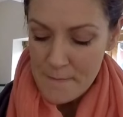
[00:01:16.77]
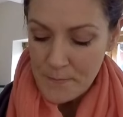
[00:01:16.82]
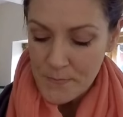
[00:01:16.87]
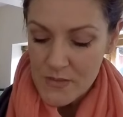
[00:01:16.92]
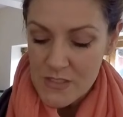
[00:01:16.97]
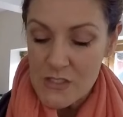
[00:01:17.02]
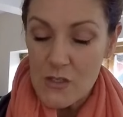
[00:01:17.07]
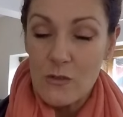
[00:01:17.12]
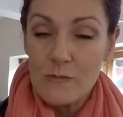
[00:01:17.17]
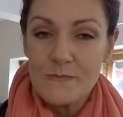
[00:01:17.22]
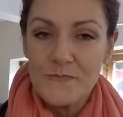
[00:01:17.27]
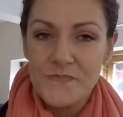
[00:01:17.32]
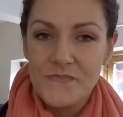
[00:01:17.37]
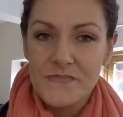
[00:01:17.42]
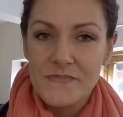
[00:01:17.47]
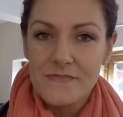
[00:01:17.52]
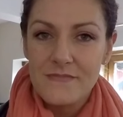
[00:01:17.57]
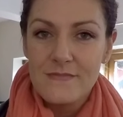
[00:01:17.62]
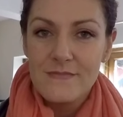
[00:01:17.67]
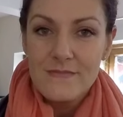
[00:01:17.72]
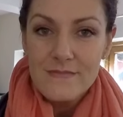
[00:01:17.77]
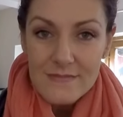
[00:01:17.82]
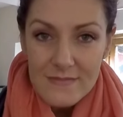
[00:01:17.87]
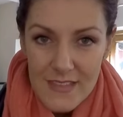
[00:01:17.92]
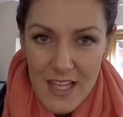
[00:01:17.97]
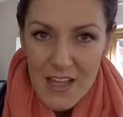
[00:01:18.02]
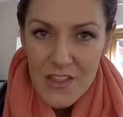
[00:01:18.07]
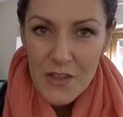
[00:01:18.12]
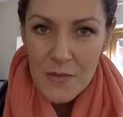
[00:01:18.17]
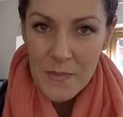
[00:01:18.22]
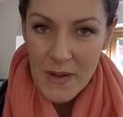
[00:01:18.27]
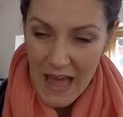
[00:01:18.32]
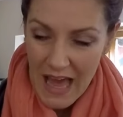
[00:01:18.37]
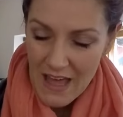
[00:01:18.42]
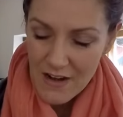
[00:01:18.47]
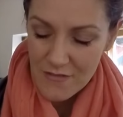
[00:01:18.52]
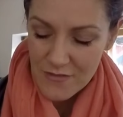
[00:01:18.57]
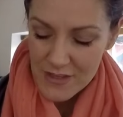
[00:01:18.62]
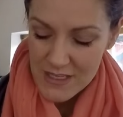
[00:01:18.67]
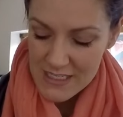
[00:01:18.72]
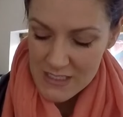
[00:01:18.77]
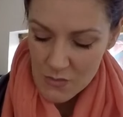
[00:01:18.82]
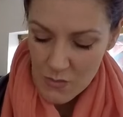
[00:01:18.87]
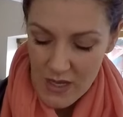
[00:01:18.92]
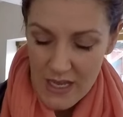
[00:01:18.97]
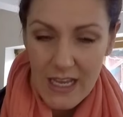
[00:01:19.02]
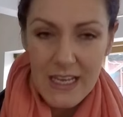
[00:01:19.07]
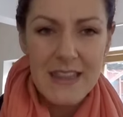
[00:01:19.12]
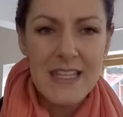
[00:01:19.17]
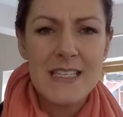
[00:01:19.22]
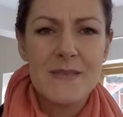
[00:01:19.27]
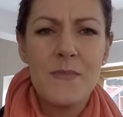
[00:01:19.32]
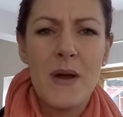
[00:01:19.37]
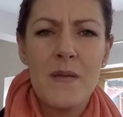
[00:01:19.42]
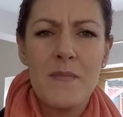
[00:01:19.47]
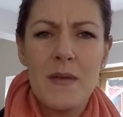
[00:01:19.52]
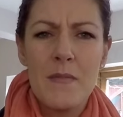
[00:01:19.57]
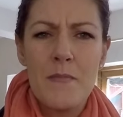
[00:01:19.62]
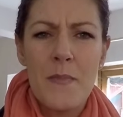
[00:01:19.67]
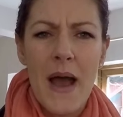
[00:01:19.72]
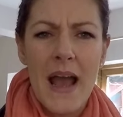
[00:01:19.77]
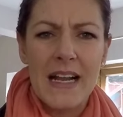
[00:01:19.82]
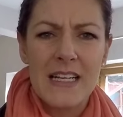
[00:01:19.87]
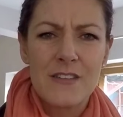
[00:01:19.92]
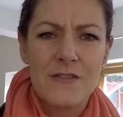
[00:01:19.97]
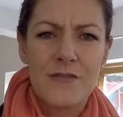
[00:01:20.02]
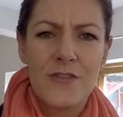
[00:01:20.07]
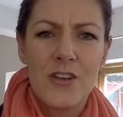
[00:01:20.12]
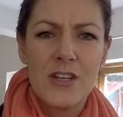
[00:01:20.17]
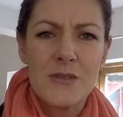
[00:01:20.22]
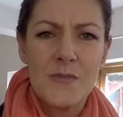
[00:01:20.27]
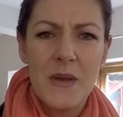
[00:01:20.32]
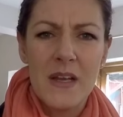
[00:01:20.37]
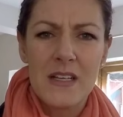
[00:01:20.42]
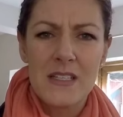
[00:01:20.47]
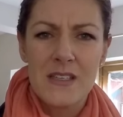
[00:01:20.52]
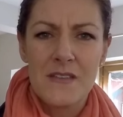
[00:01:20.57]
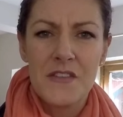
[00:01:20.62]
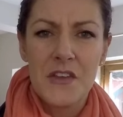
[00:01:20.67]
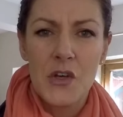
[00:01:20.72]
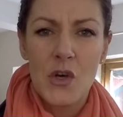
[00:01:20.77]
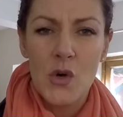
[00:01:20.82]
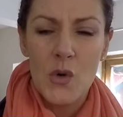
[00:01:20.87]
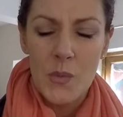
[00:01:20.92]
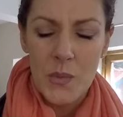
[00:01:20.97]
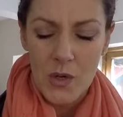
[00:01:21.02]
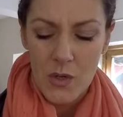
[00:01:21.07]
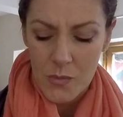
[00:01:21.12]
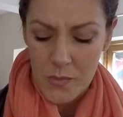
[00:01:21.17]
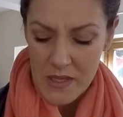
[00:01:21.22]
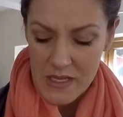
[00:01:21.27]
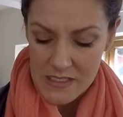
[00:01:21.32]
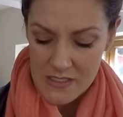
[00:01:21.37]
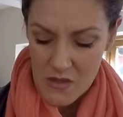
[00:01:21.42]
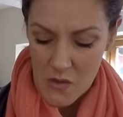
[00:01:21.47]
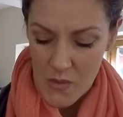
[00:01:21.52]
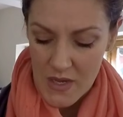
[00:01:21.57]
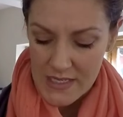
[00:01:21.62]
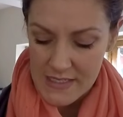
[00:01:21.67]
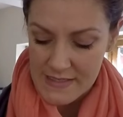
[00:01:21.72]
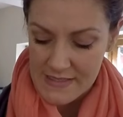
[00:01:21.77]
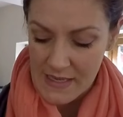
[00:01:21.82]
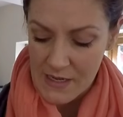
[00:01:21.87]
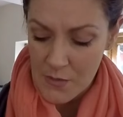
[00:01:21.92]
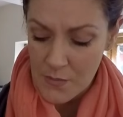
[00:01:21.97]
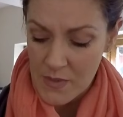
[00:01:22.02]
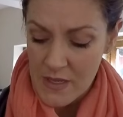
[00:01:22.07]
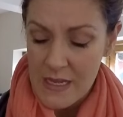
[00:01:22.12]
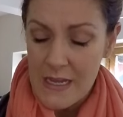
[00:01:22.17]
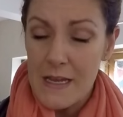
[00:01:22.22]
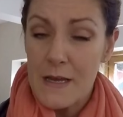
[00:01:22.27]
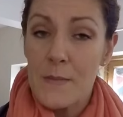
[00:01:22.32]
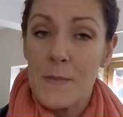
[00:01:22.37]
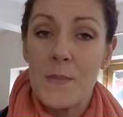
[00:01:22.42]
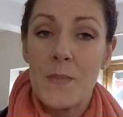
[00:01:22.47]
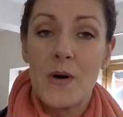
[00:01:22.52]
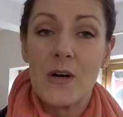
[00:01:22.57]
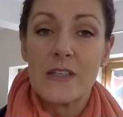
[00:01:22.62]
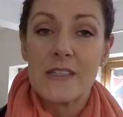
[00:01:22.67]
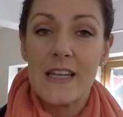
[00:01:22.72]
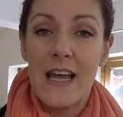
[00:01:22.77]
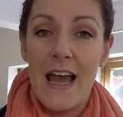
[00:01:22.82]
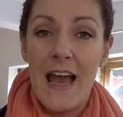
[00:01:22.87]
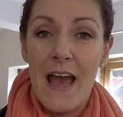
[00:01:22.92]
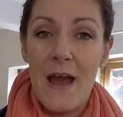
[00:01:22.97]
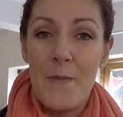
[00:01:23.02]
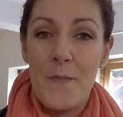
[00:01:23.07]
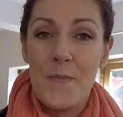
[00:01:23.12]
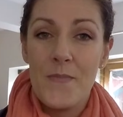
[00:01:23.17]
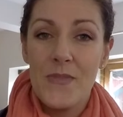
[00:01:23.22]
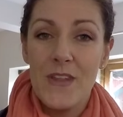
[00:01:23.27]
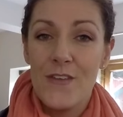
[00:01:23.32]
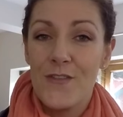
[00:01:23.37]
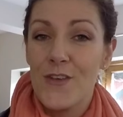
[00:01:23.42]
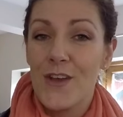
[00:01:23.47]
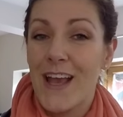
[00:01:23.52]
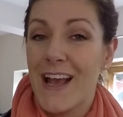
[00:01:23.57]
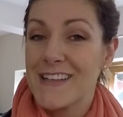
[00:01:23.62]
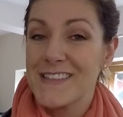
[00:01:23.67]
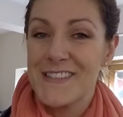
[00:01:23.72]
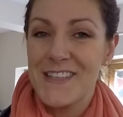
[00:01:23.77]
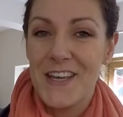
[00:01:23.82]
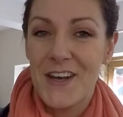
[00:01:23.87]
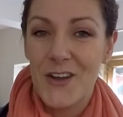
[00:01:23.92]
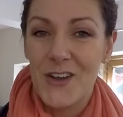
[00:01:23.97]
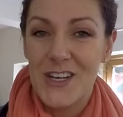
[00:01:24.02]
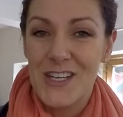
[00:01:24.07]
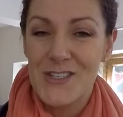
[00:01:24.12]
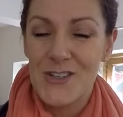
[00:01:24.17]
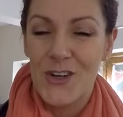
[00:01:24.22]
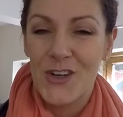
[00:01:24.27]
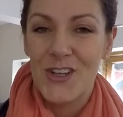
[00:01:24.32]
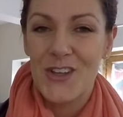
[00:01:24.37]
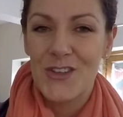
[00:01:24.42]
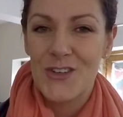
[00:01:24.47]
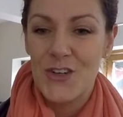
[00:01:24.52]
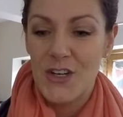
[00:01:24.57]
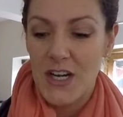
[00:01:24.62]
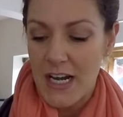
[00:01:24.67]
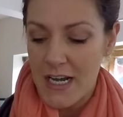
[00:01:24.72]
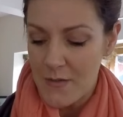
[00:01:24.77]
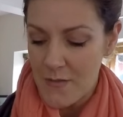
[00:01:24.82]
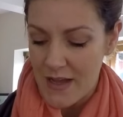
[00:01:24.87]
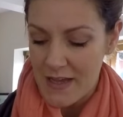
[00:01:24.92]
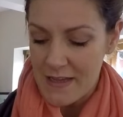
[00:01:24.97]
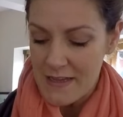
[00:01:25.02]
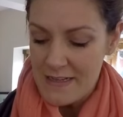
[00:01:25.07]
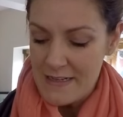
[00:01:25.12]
So the plan for this week, and this might be back to front because of the GoPro, because of the way it's set up, but if you can't see it, I'm going to talk you through it anyway.